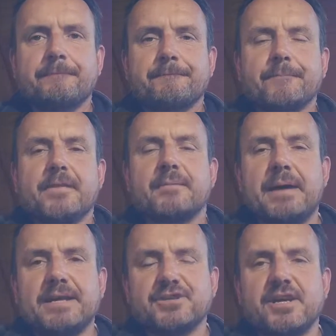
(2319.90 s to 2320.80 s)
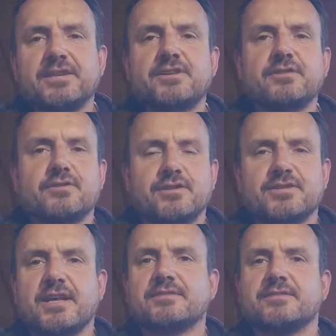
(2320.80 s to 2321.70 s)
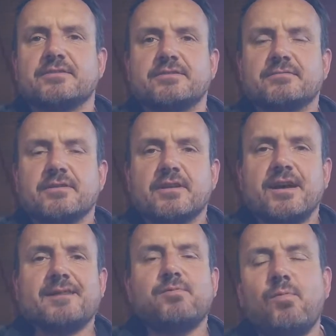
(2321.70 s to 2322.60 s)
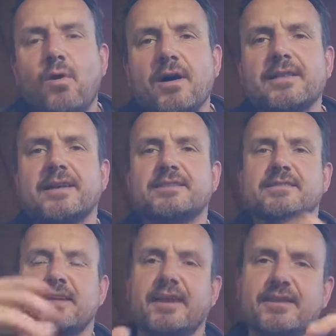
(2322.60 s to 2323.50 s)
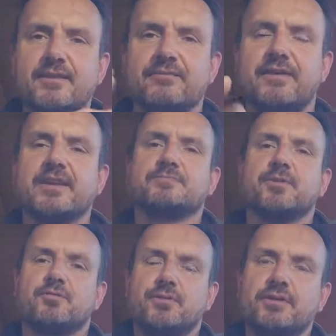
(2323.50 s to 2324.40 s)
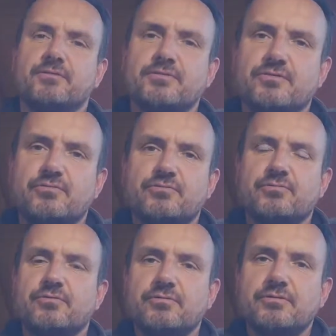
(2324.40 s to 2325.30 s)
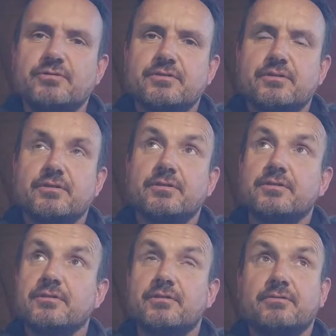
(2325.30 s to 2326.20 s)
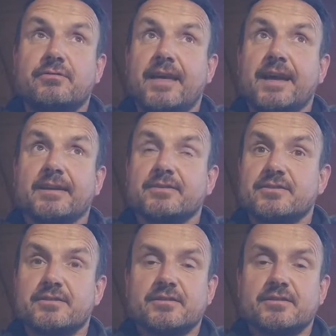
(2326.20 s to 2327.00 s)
The imagination or the senses? And what is the interface between those two things?